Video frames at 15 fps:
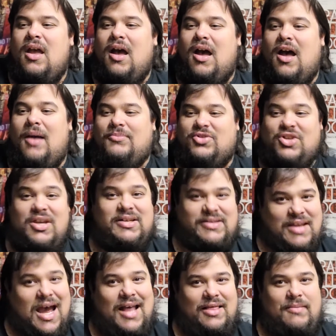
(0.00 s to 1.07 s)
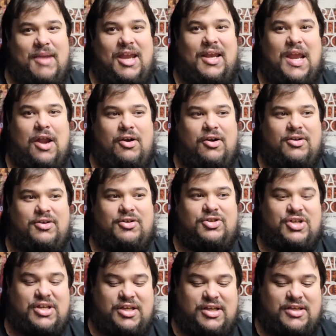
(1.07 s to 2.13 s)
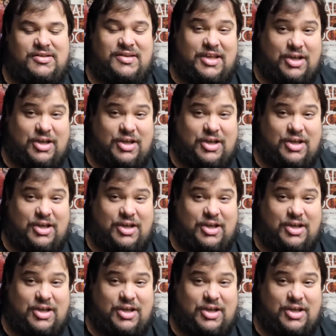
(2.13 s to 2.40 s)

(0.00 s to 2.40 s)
Um, she is not the main character. She is